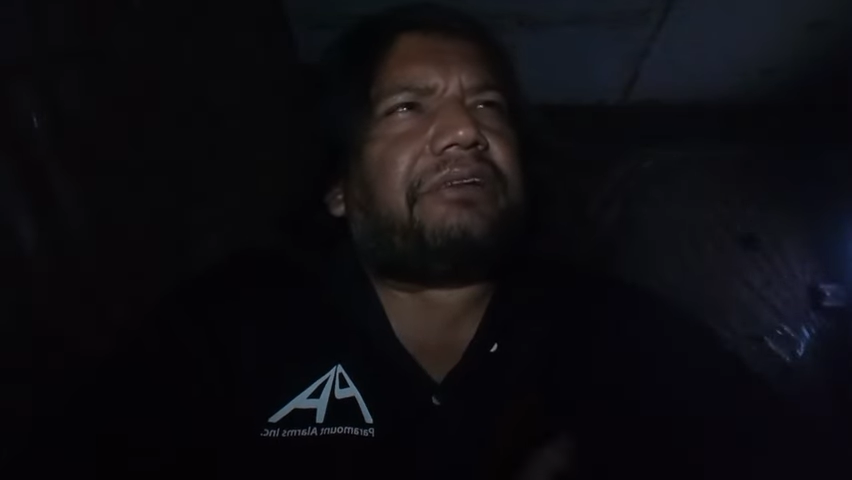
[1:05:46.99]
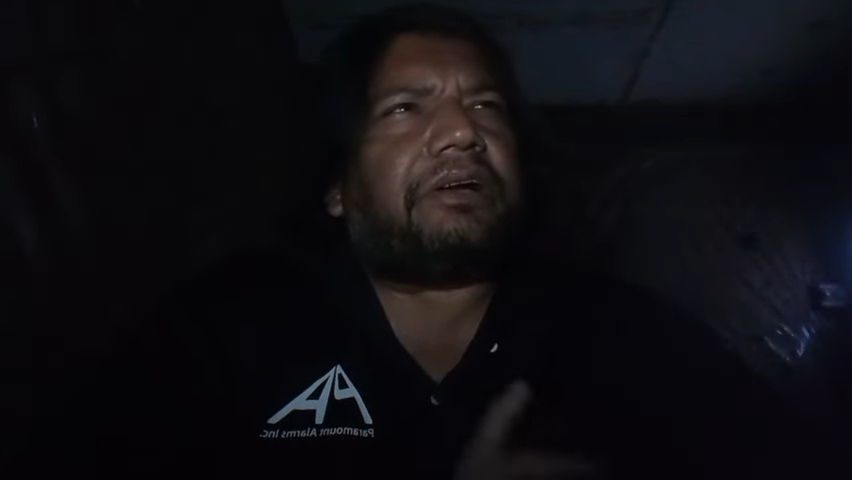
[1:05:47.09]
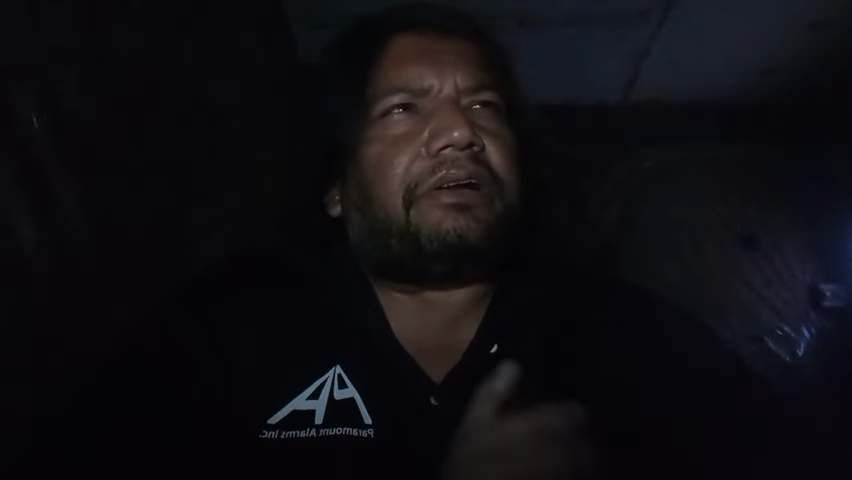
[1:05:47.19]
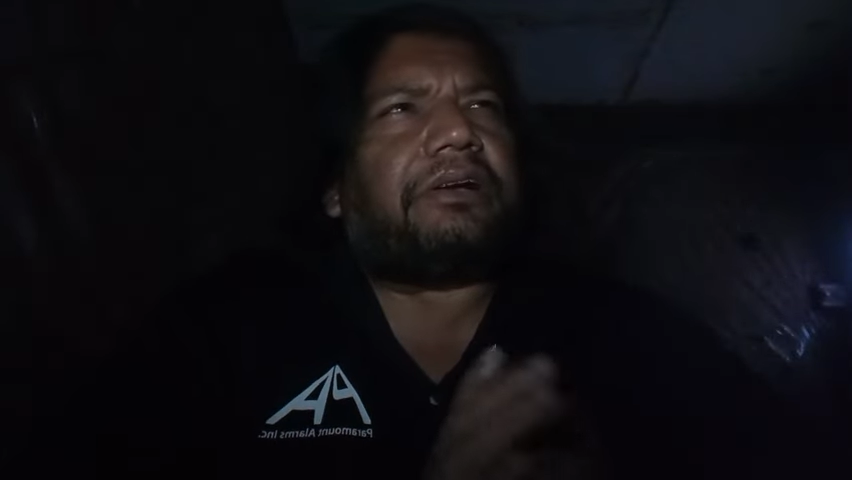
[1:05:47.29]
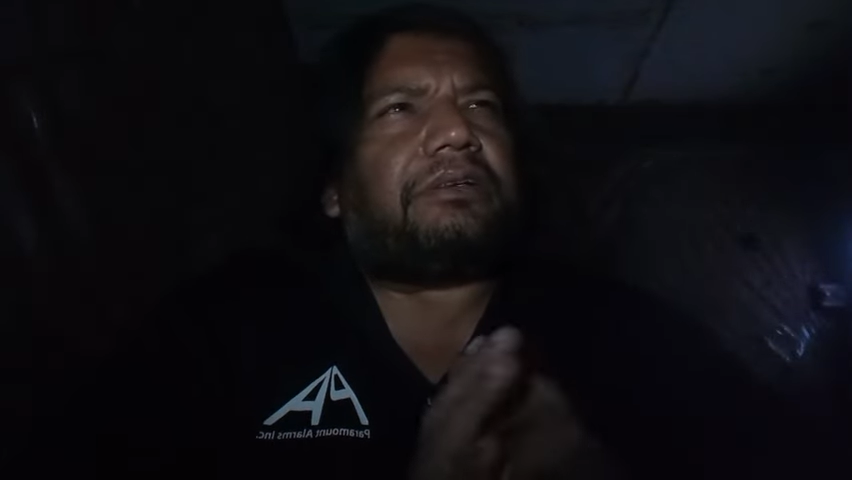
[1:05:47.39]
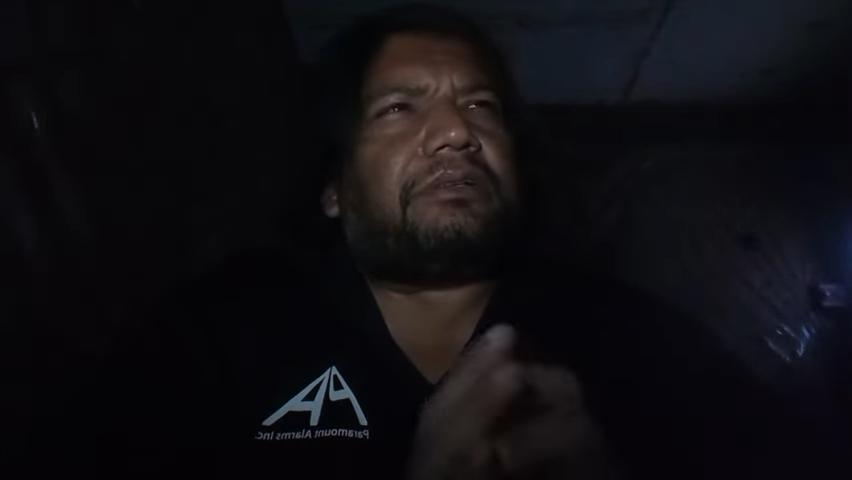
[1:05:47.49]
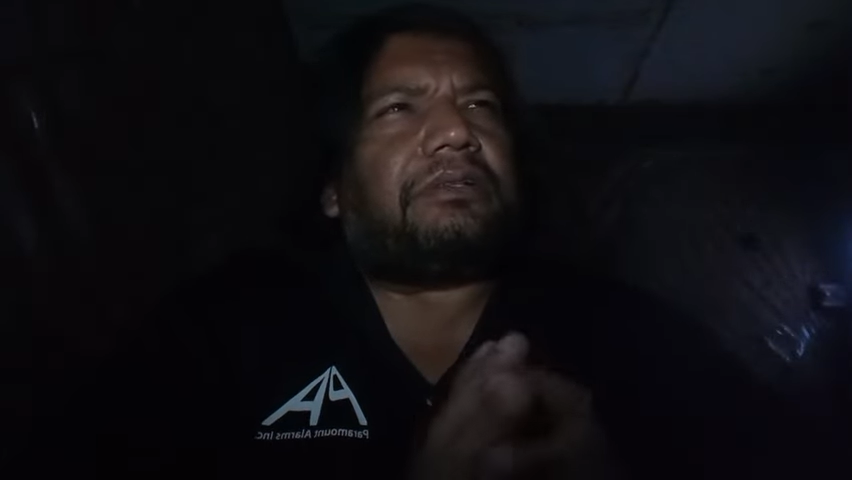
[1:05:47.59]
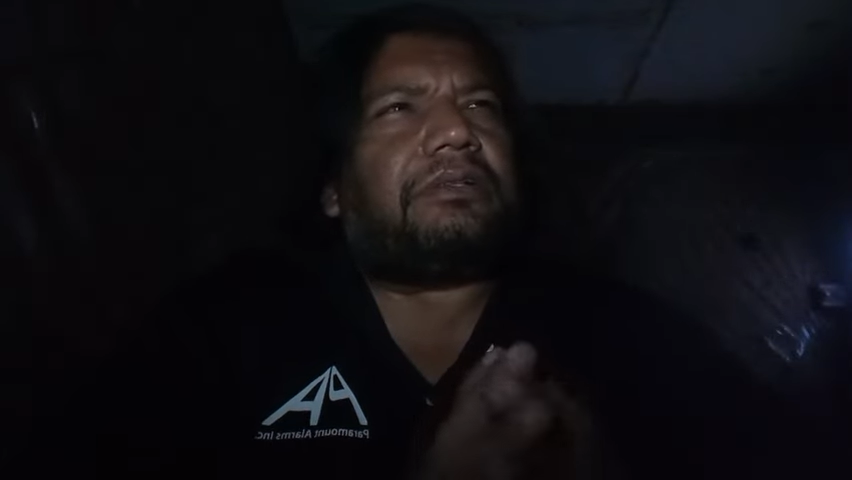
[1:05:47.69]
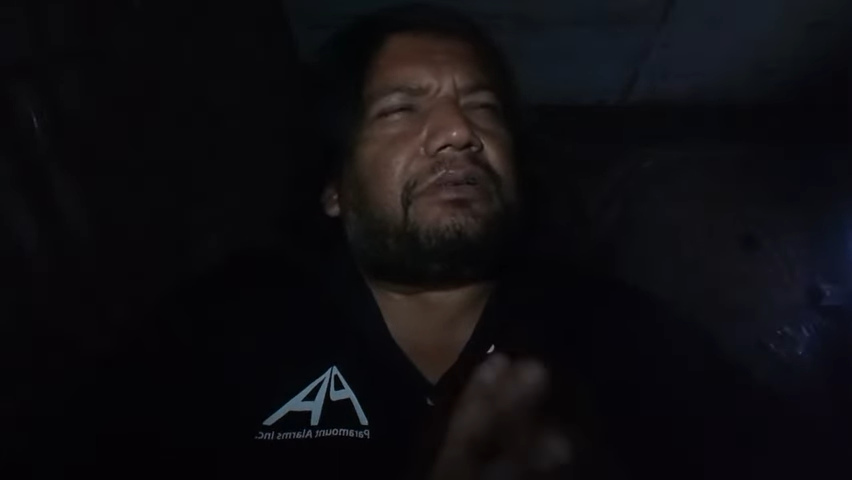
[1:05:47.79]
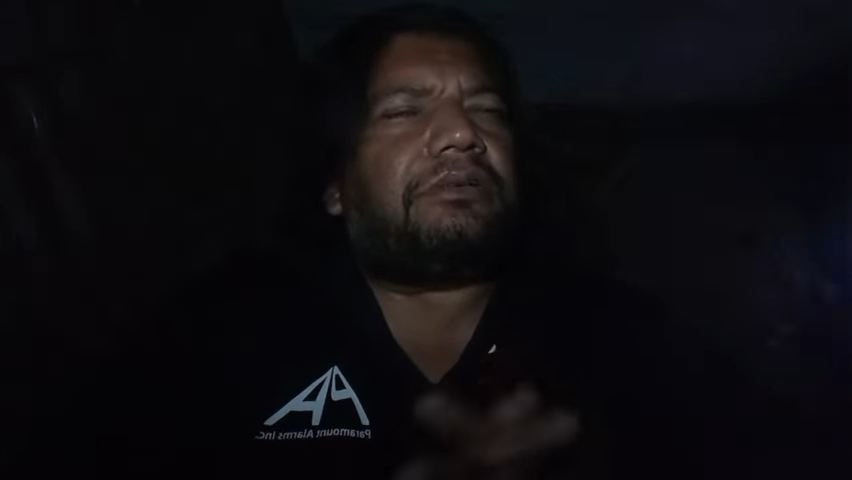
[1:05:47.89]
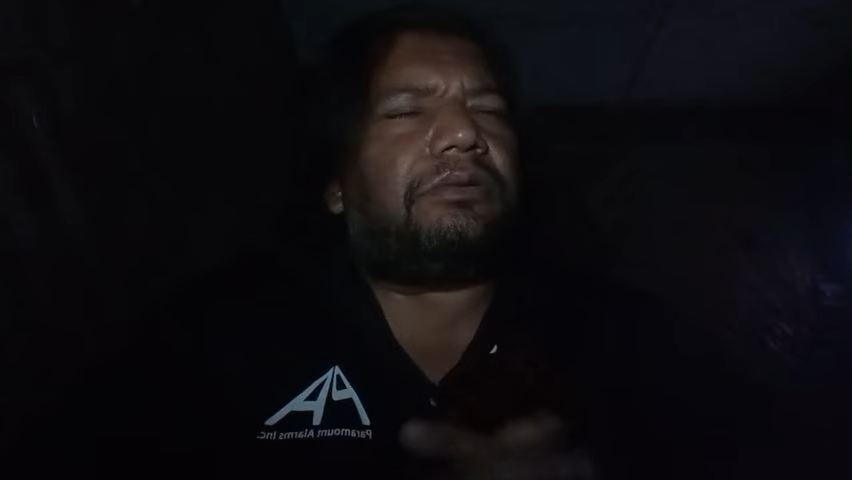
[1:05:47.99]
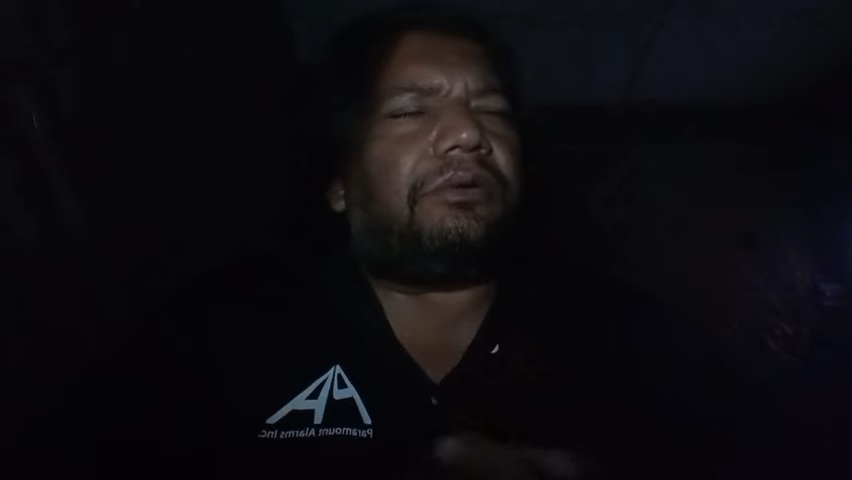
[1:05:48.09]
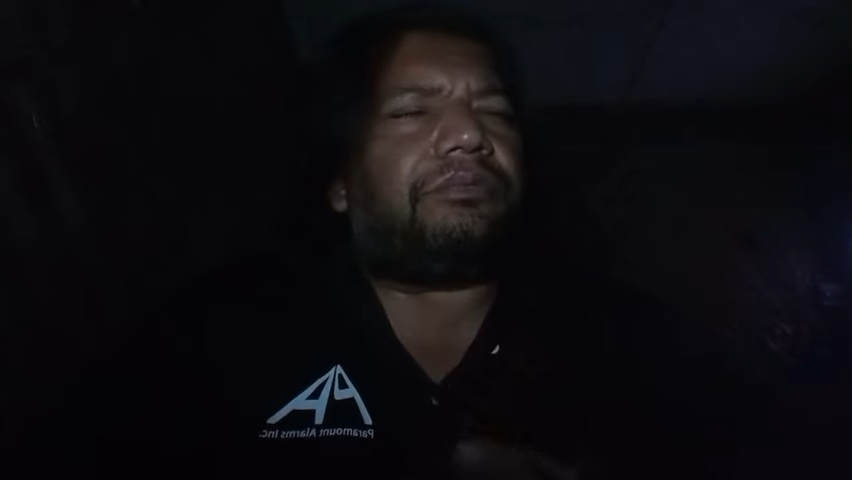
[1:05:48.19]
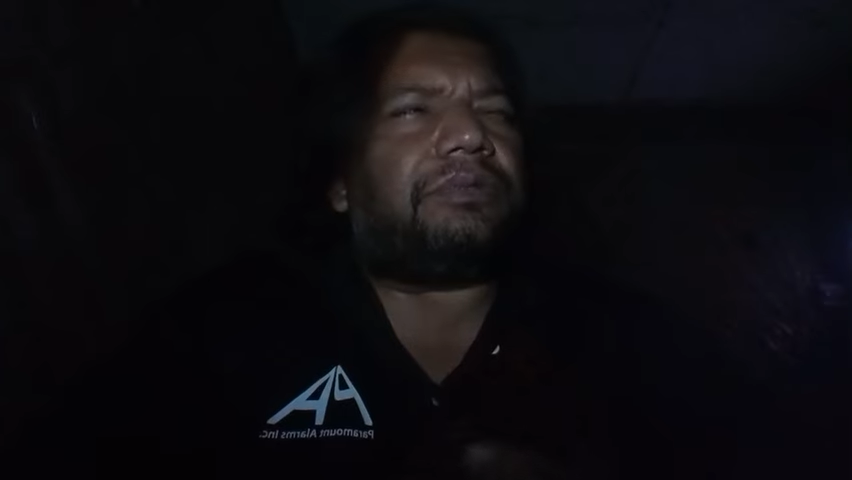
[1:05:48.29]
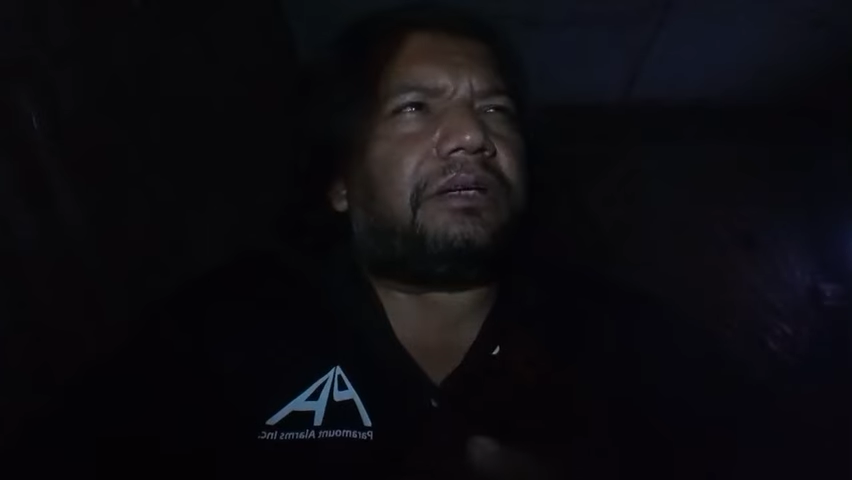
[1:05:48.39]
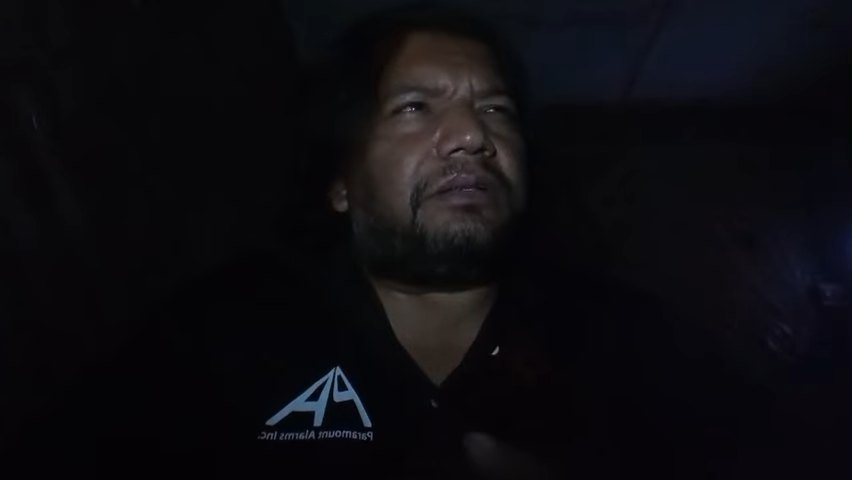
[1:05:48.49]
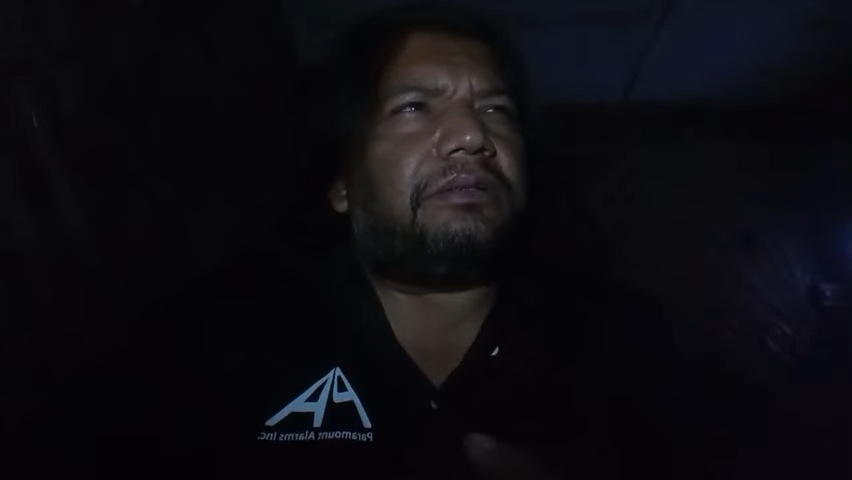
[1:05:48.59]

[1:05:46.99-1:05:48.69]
target of the